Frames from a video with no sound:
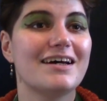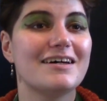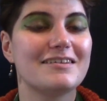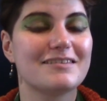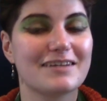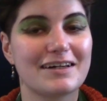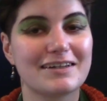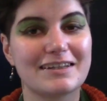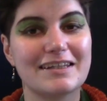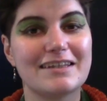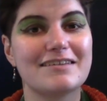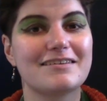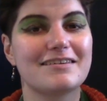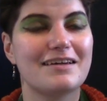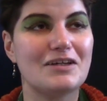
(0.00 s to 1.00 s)

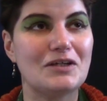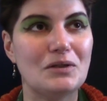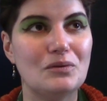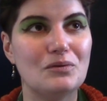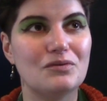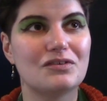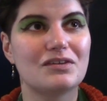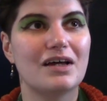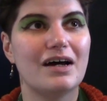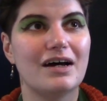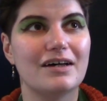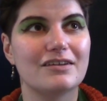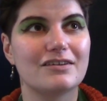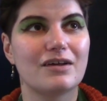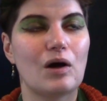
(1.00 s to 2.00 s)
scythes used
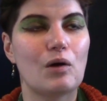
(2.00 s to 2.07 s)
as